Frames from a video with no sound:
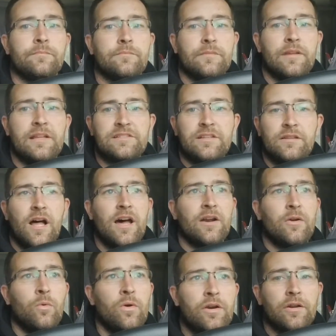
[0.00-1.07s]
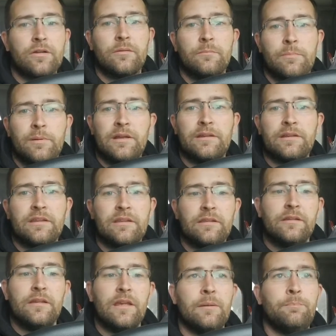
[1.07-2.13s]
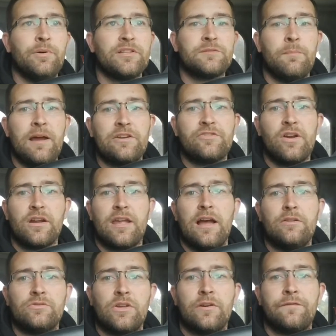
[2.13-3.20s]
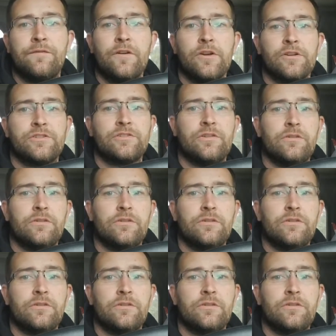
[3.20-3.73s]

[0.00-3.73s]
It's a lot of work, but it puts my truck out there first.